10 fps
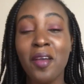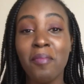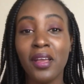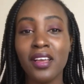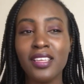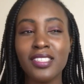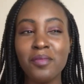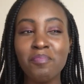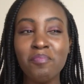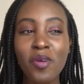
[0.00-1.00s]
because
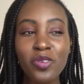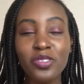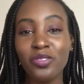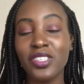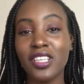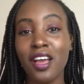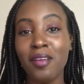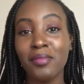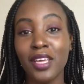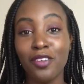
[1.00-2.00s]
most of the
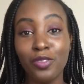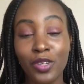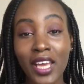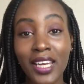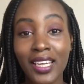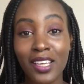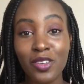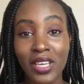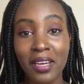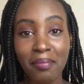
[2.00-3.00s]
time, if you get in and you
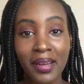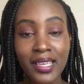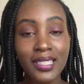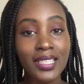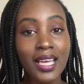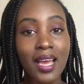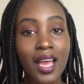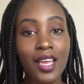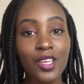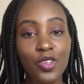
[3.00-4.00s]
get a place,
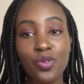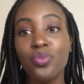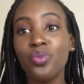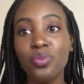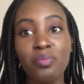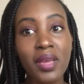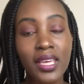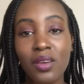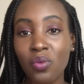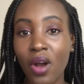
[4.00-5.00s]
you will
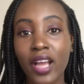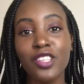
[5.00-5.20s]
make it work.